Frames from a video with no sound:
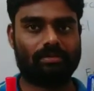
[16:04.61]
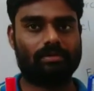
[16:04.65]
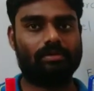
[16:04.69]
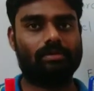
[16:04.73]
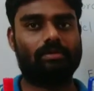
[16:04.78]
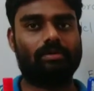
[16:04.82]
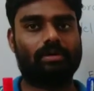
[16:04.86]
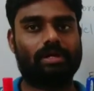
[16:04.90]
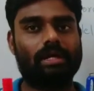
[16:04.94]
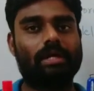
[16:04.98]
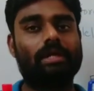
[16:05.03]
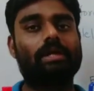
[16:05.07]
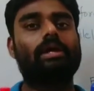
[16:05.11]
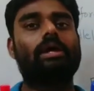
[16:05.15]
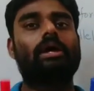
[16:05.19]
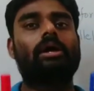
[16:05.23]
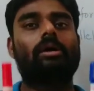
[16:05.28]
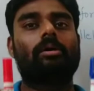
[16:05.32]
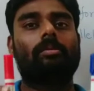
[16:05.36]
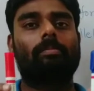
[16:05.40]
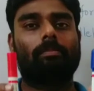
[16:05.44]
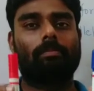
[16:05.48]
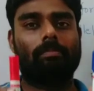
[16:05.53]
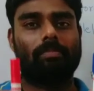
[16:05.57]
Okay,
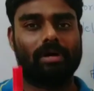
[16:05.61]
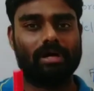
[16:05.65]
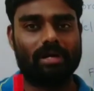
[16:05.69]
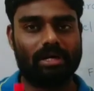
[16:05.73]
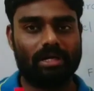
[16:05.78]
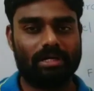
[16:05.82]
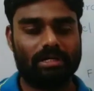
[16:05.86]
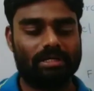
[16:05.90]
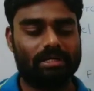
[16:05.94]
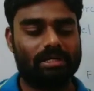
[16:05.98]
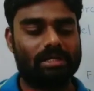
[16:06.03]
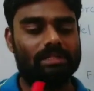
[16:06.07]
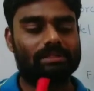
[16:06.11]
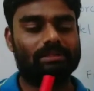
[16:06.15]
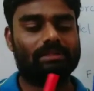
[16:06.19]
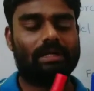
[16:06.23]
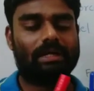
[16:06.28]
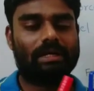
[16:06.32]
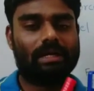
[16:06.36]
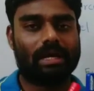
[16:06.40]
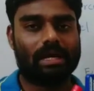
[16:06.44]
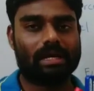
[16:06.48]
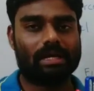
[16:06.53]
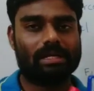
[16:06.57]
but the
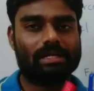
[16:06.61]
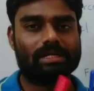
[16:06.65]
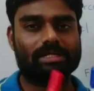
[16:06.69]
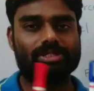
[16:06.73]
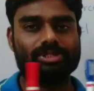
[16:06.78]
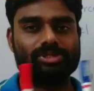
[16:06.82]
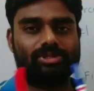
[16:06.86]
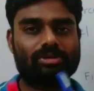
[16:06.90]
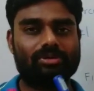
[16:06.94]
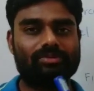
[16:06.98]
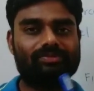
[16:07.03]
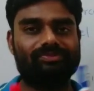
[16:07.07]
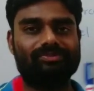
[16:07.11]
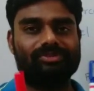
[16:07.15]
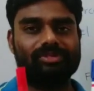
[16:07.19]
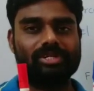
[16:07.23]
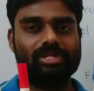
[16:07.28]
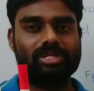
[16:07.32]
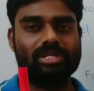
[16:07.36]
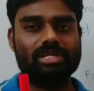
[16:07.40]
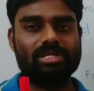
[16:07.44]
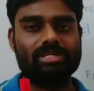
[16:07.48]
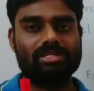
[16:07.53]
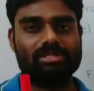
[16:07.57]
direction of
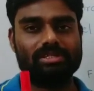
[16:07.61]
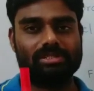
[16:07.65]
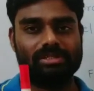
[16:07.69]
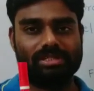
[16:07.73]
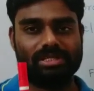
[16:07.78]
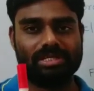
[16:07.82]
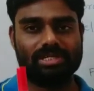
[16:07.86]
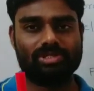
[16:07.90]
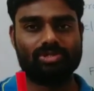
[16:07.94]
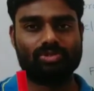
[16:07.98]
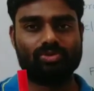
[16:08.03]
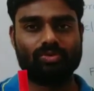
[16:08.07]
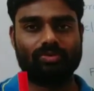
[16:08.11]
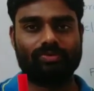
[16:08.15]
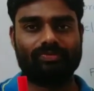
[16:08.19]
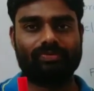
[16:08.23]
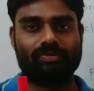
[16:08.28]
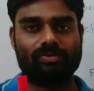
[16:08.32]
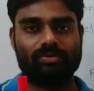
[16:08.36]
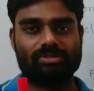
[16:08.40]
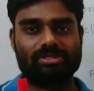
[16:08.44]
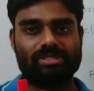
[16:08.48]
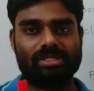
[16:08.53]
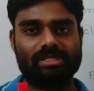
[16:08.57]
these two
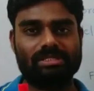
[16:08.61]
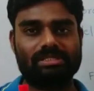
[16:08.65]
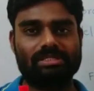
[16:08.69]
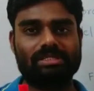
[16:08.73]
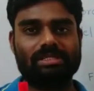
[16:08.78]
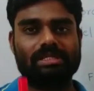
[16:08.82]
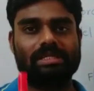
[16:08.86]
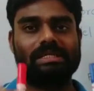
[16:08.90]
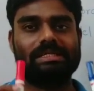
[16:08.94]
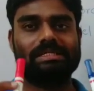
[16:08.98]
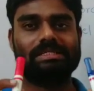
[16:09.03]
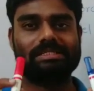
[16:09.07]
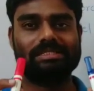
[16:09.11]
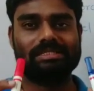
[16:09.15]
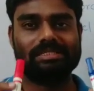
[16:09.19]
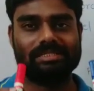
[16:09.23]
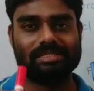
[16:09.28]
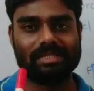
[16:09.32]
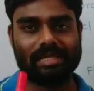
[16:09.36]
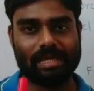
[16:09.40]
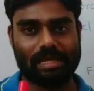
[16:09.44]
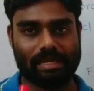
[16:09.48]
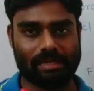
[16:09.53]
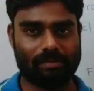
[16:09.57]
forces
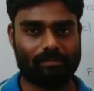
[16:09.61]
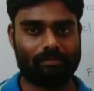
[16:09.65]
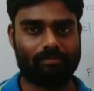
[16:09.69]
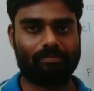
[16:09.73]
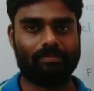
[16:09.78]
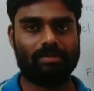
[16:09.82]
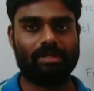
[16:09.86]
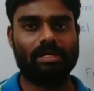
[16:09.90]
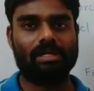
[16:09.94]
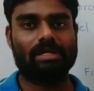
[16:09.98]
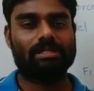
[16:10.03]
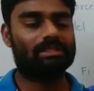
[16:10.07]
same,